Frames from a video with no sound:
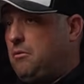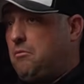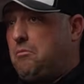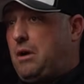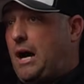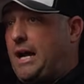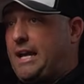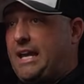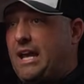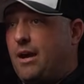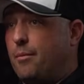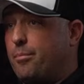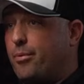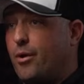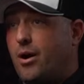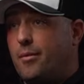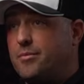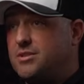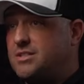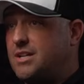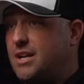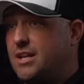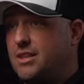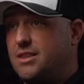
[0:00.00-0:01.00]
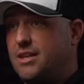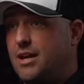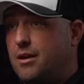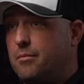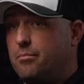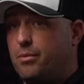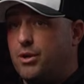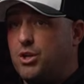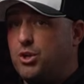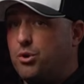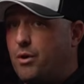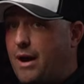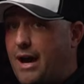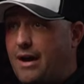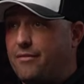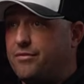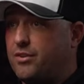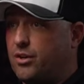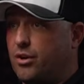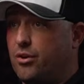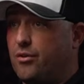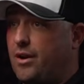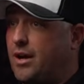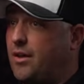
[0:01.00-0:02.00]
I can't promise anything, but you have
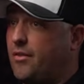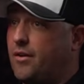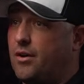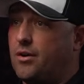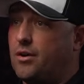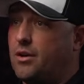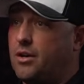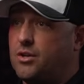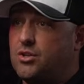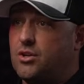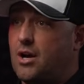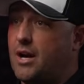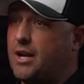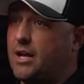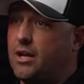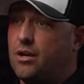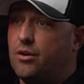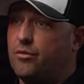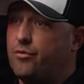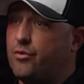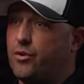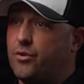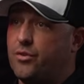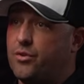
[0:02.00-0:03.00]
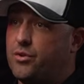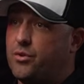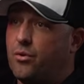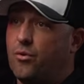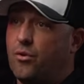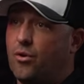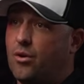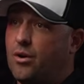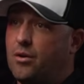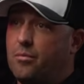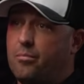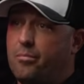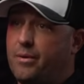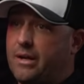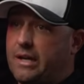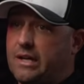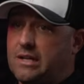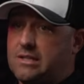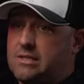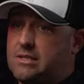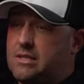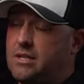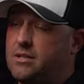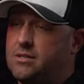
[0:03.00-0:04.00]
to go down there and try to get your foot in the door
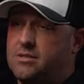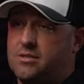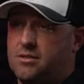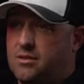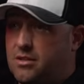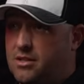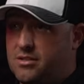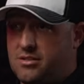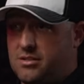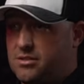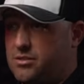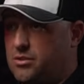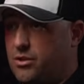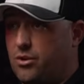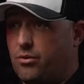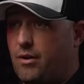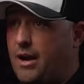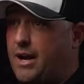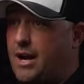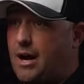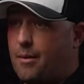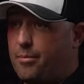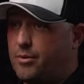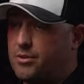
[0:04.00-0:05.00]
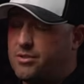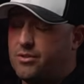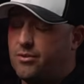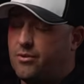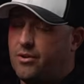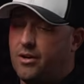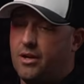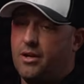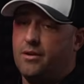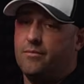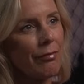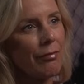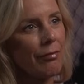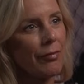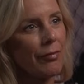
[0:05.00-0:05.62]
because this this is a great opportunity.